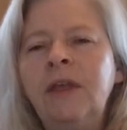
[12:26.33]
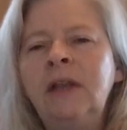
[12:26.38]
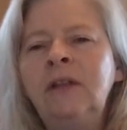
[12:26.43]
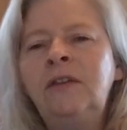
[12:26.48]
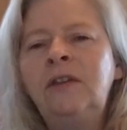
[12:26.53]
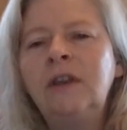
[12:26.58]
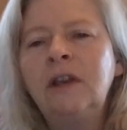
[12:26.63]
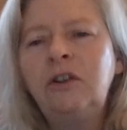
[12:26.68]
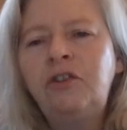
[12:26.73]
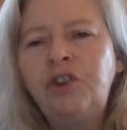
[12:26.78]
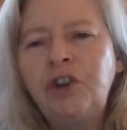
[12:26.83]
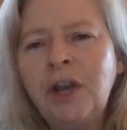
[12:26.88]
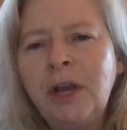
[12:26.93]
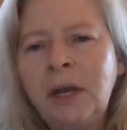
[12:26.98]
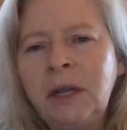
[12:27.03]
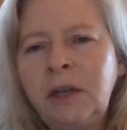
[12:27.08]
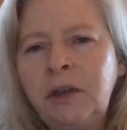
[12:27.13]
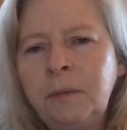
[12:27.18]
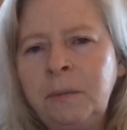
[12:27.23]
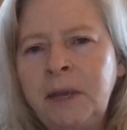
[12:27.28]
Then said
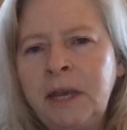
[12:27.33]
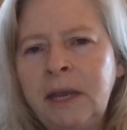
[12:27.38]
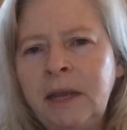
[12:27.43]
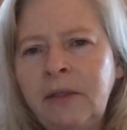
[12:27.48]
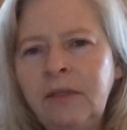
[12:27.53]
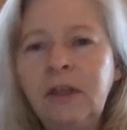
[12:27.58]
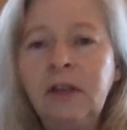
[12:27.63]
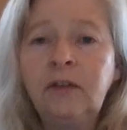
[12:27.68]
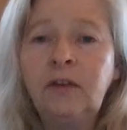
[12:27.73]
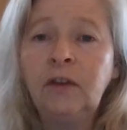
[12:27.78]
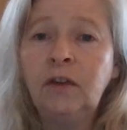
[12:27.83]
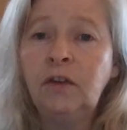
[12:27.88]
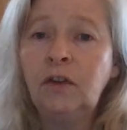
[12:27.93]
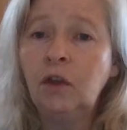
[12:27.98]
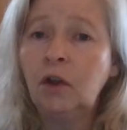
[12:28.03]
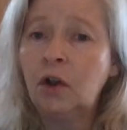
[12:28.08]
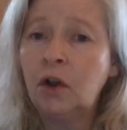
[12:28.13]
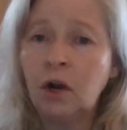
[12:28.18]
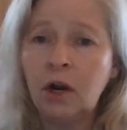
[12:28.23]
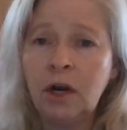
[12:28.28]
she unto me, This is
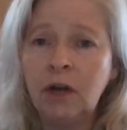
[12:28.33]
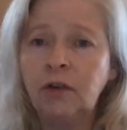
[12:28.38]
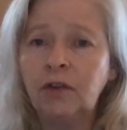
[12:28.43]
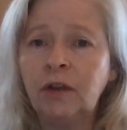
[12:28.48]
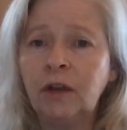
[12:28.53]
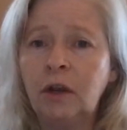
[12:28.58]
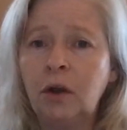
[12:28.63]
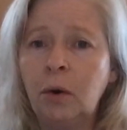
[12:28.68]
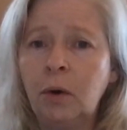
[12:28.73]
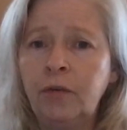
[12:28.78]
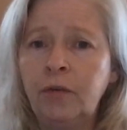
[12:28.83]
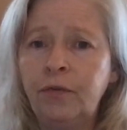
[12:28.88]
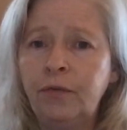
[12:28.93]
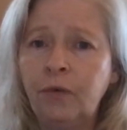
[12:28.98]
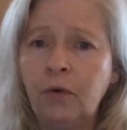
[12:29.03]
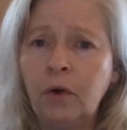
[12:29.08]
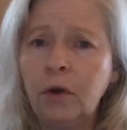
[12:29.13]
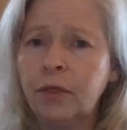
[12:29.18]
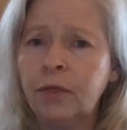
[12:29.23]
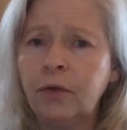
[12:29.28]
the curse that goeth
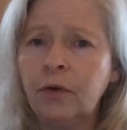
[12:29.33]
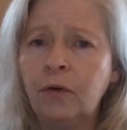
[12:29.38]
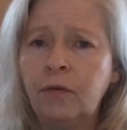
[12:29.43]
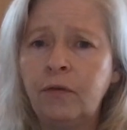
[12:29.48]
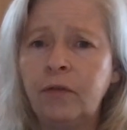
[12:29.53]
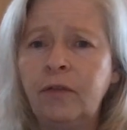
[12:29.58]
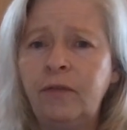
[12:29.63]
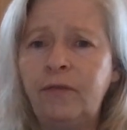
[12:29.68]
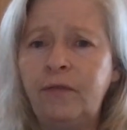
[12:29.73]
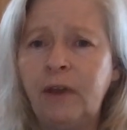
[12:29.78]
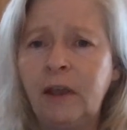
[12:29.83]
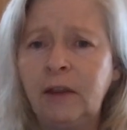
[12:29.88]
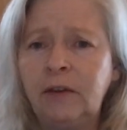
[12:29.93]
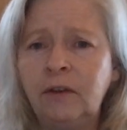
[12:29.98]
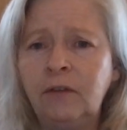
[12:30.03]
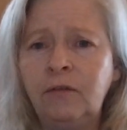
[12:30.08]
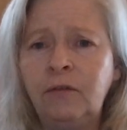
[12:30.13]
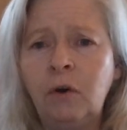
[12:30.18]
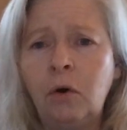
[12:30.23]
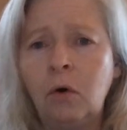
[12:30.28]
forth over the
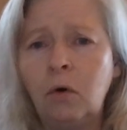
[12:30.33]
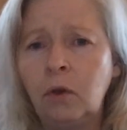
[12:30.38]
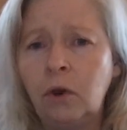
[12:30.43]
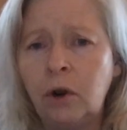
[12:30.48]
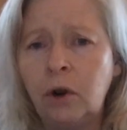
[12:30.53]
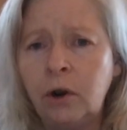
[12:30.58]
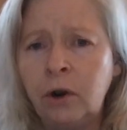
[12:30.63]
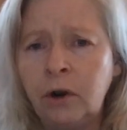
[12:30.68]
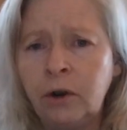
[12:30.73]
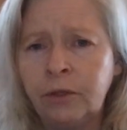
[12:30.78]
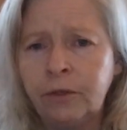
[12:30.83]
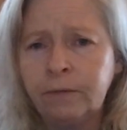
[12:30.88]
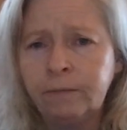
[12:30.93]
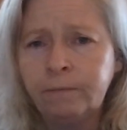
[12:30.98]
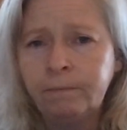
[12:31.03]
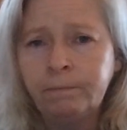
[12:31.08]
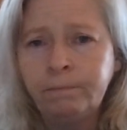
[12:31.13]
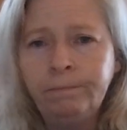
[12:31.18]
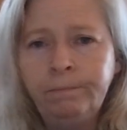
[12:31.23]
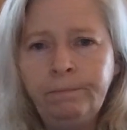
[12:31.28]
face of the whole earth.
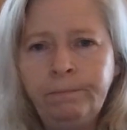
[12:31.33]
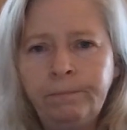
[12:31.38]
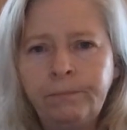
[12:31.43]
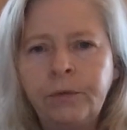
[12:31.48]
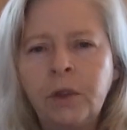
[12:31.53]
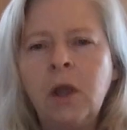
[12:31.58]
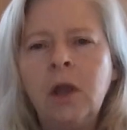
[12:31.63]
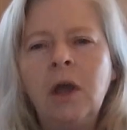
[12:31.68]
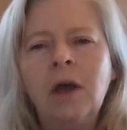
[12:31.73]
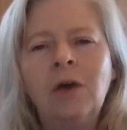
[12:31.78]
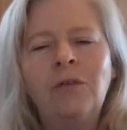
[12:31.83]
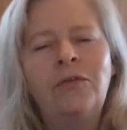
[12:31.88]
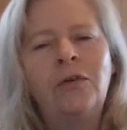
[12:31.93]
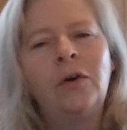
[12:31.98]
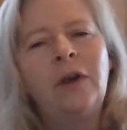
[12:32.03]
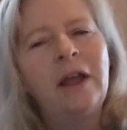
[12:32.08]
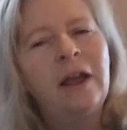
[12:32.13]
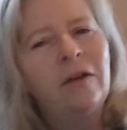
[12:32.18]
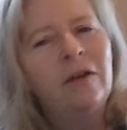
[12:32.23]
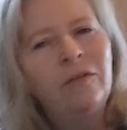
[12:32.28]

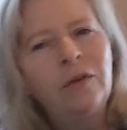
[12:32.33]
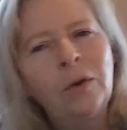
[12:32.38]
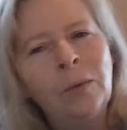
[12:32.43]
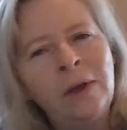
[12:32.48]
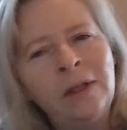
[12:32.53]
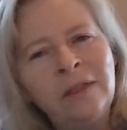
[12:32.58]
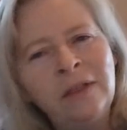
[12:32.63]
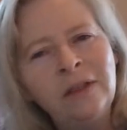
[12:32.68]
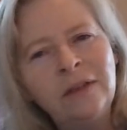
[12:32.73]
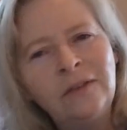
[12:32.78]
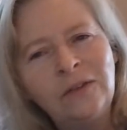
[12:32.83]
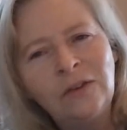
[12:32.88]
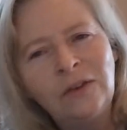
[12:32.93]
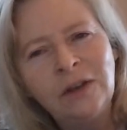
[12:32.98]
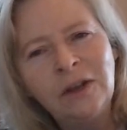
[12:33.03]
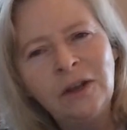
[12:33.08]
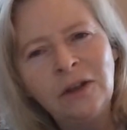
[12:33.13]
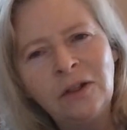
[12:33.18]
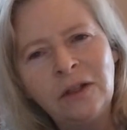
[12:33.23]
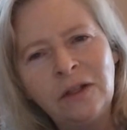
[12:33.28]
For everyone that
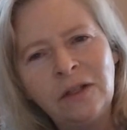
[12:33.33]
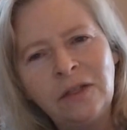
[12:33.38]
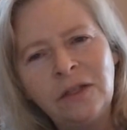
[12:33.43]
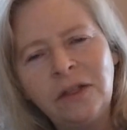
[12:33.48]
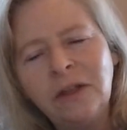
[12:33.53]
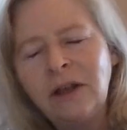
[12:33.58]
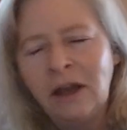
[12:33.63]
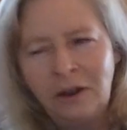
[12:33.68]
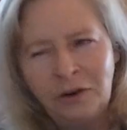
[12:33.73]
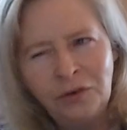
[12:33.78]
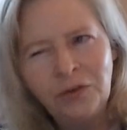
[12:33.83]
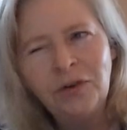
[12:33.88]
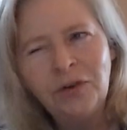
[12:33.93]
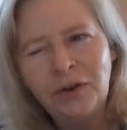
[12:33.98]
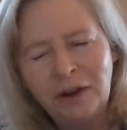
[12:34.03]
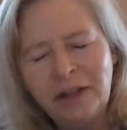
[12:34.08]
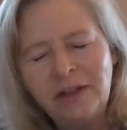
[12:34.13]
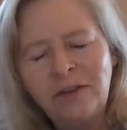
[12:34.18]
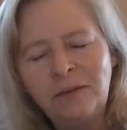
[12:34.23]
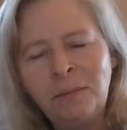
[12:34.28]
stealeth
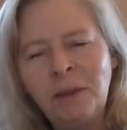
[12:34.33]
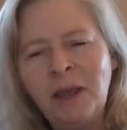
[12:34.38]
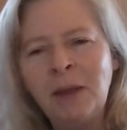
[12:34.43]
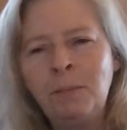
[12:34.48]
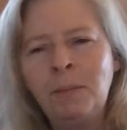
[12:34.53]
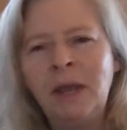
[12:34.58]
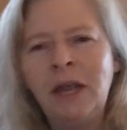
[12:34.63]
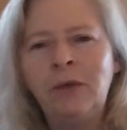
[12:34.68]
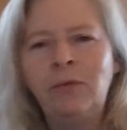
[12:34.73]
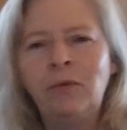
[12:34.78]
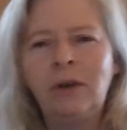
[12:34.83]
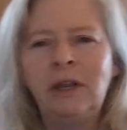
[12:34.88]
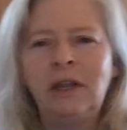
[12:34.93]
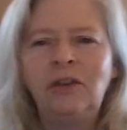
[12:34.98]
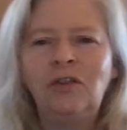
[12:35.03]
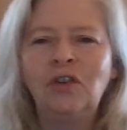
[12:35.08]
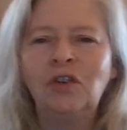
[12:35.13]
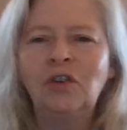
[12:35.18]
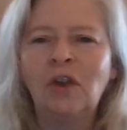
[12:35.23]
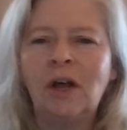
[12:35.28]
under his man-made
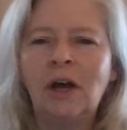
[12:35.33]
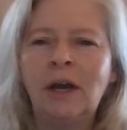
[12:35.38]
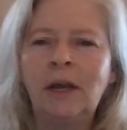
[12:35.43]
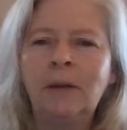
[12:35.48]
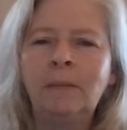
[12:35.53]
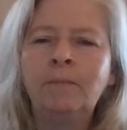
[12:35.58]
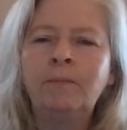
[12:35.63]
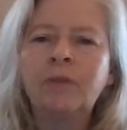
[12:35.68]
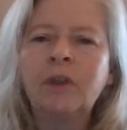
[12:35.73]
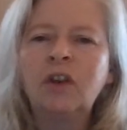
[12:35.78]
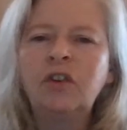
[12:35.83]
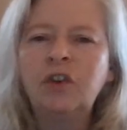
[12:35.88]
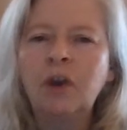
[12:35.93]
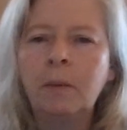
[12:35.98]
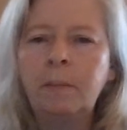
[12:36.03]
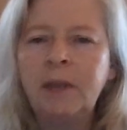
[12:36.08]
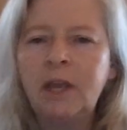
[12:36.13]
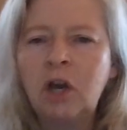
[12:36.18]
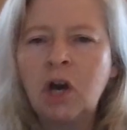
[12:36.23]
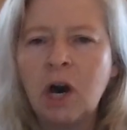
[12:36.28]
religious lie
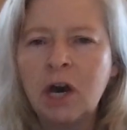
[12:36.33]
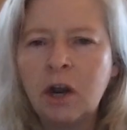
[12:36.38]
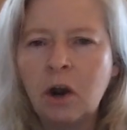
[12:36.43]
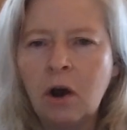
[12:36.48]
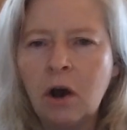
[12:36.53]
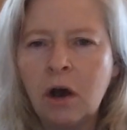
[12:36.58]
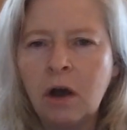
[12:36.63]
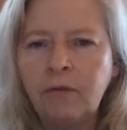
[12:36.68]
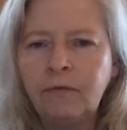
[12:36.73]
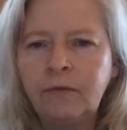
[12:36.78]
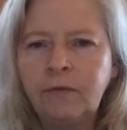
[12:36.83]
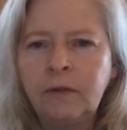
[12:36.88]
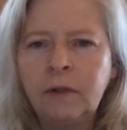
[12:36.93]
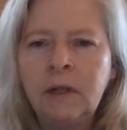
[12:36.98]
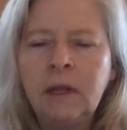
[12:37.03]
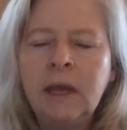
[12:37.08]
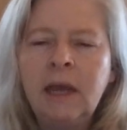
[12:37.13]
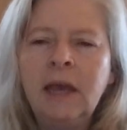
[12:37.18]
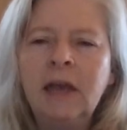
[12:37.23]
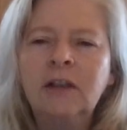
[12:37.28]
shall be cut off,
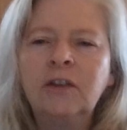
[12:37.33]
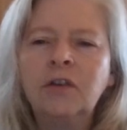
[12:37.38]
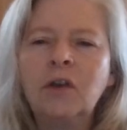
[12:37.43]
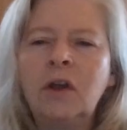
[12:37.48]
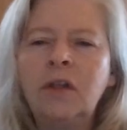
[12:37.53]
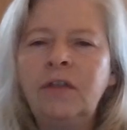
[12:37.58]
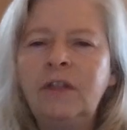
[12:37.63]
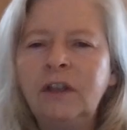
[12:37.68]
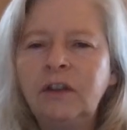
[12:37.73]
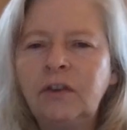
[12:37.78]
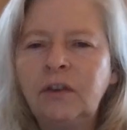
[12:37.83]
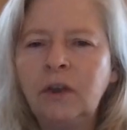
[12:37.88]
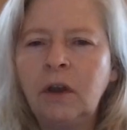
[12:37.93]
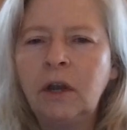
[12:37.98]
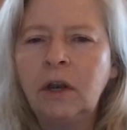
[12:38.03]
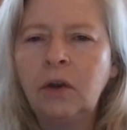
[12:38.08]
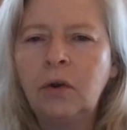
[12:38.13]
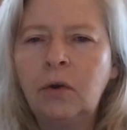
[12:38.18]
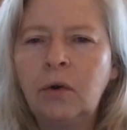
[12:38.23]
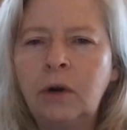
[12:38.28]
as on this
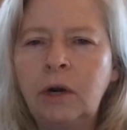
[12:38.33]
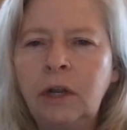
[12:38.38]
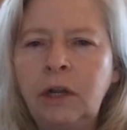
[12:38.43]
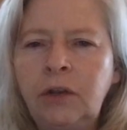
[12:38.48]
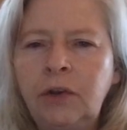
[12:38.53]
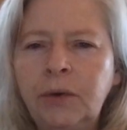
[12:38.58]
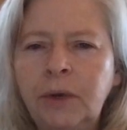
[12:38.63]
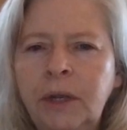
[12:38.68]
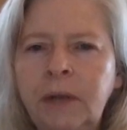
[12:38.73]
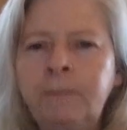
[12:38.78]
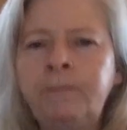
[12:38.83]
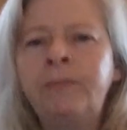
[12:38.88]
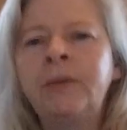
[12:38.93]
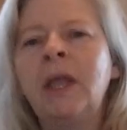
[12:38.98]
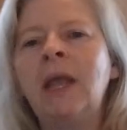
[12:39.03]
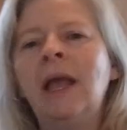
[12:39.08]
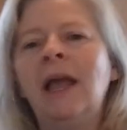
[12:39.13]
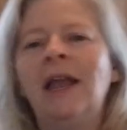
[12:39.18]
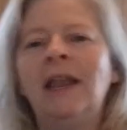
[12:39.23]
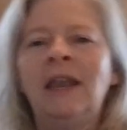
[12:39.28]
side according to it.
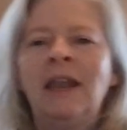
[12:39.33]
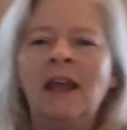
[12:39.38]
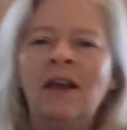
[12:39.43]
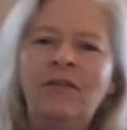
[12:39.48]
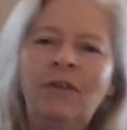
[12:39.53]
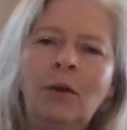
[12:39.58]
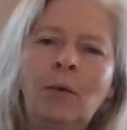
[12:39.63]
And